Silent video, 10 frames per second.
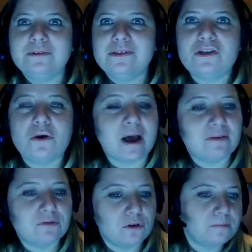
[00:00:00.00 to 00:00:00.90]
So
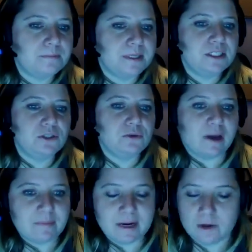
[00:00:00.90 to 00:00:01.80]
after Bindu,
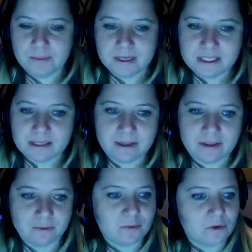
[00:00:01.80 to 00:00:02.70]
I've been helping some
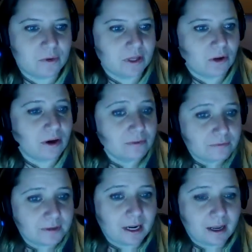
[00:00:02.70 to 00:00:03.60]
other people with
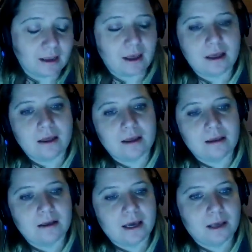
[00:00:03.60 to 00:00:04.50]
crowdfunding,
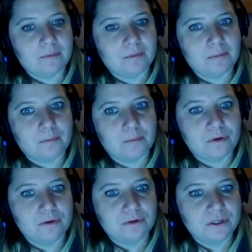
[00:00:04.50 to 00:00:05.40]
and I'm
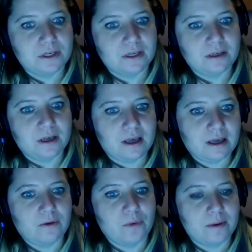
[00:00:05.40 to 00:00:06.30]
producing
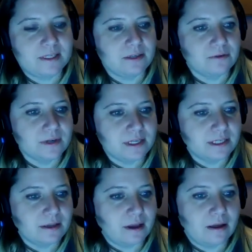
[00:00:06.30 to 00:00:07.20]
a web
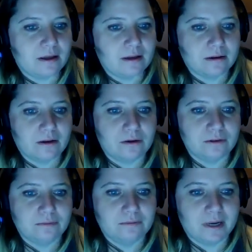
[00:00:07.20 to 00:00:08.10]
series
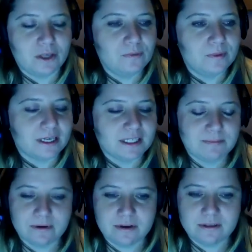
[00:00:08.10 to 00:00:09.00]
called My Human
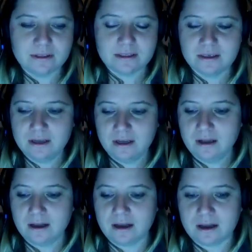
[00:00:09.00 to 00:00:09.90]
Experience
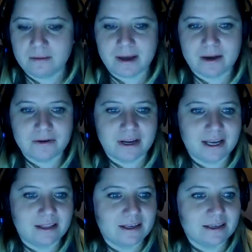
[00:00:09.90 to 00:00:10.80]
about
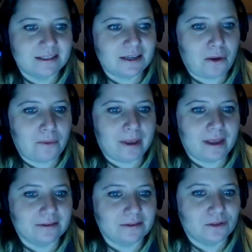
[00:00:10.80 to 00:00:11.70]
aliens
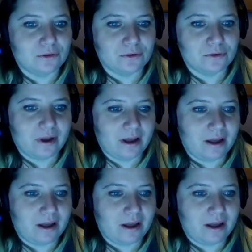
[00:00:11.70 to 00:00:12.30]
coming to